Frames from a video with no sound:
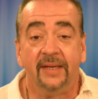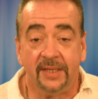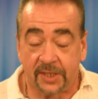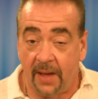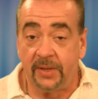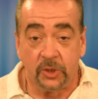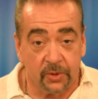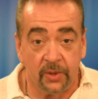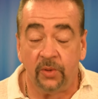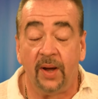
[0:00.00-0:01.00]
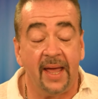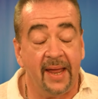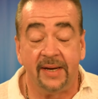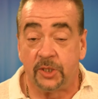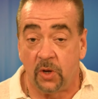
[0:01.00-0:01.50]
is coming true
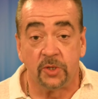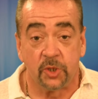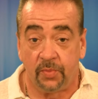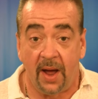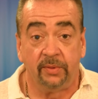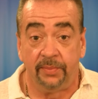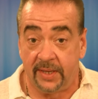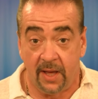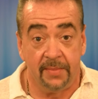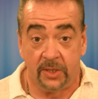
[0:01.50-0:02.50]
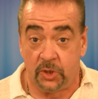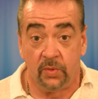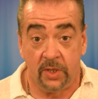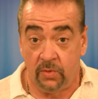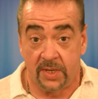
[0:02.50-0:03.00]
and is also probably coming to
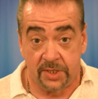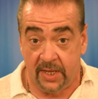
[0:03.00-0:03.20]
a U.S.